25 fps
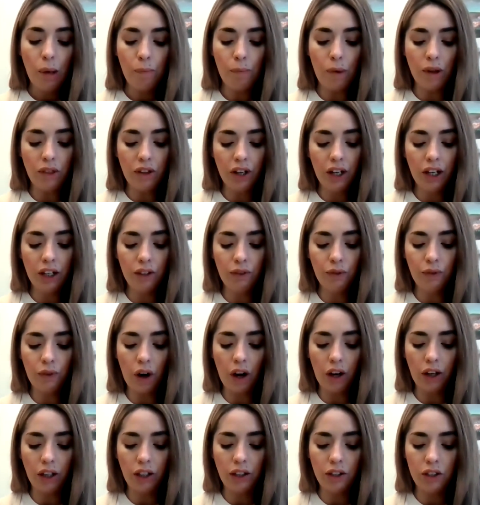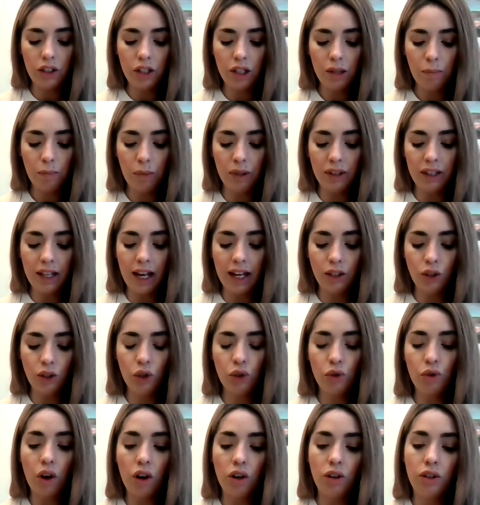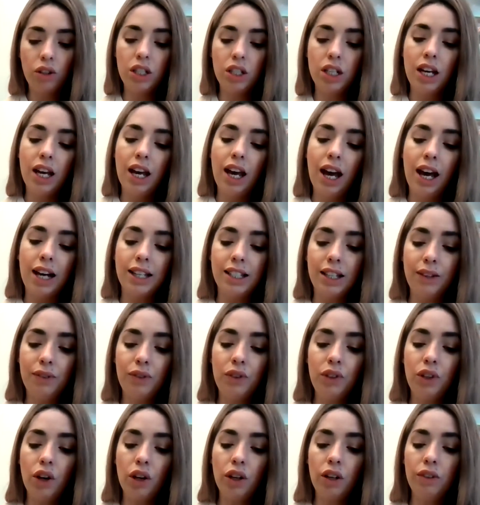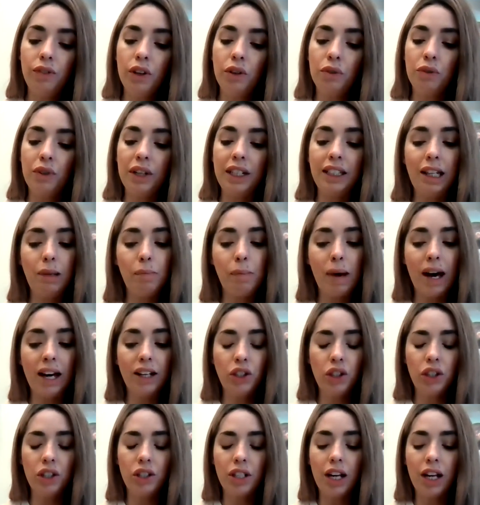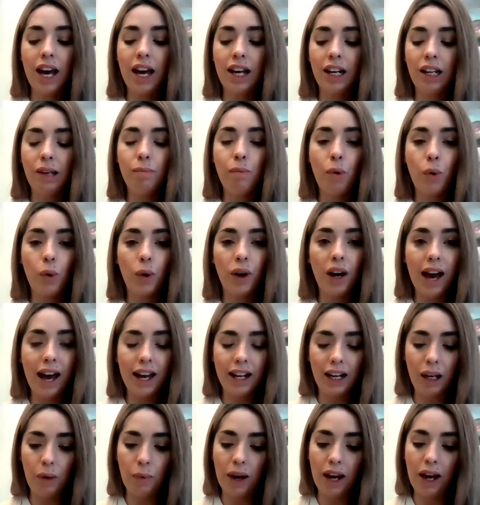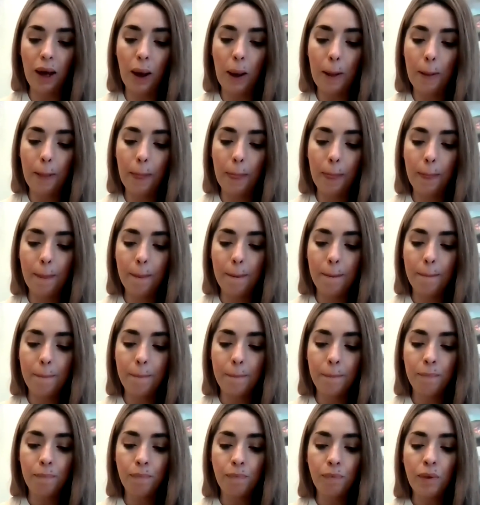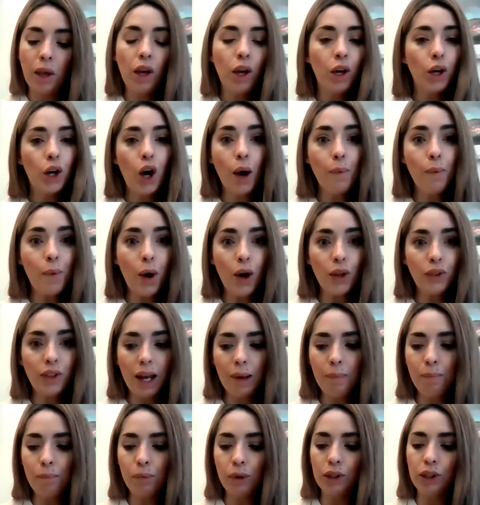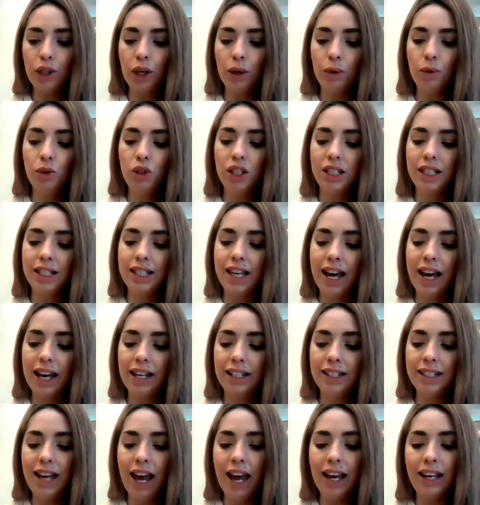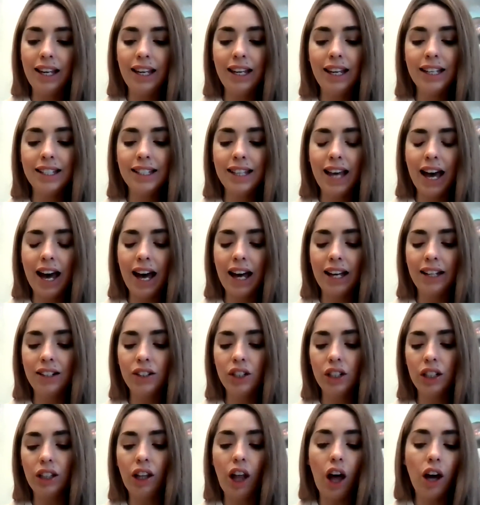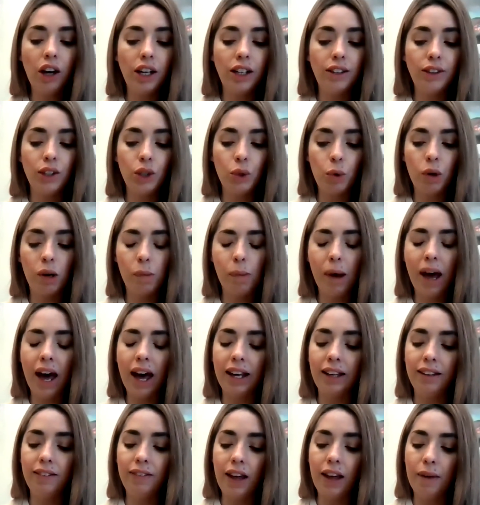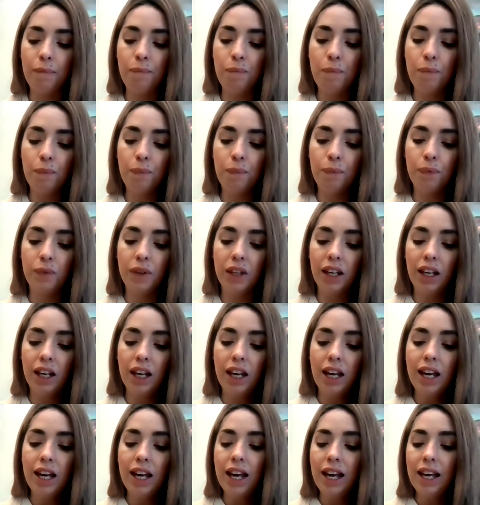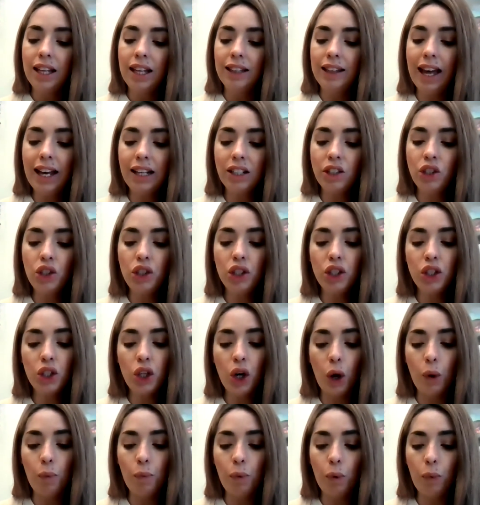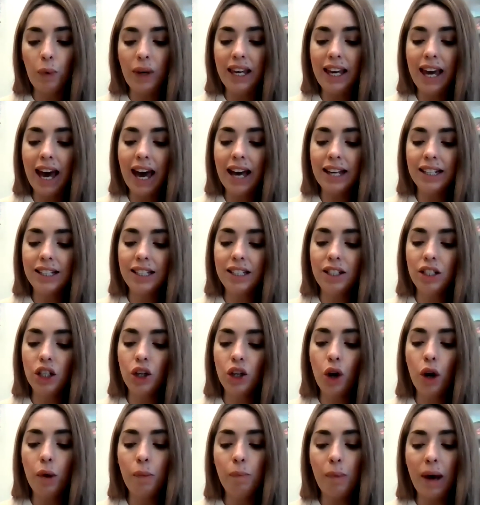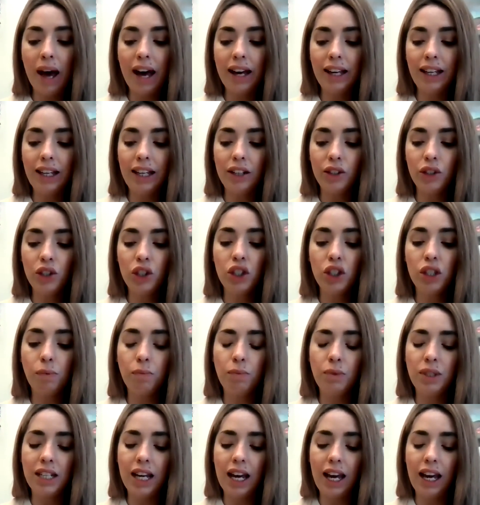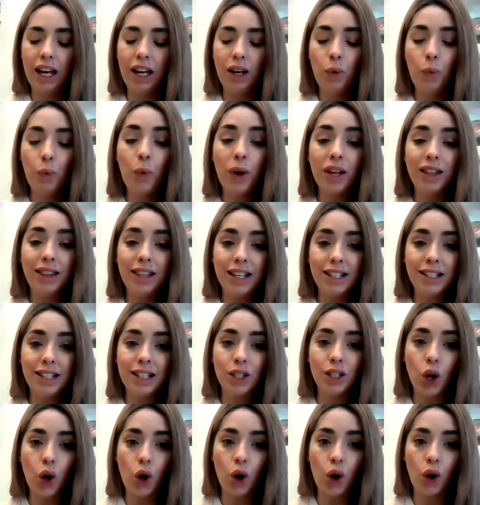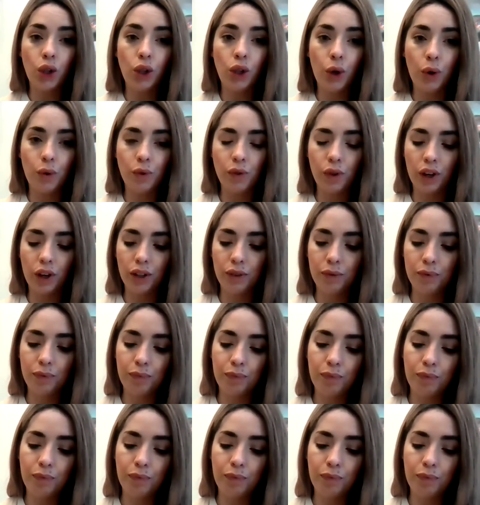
Mother had frowned, then shrugged, as if none of it really mattered anymore anyway. "Come on then, Bruno," she said, taking his hand and locking the door behind them. "Let's just hope we get to come back here someday when this is all over."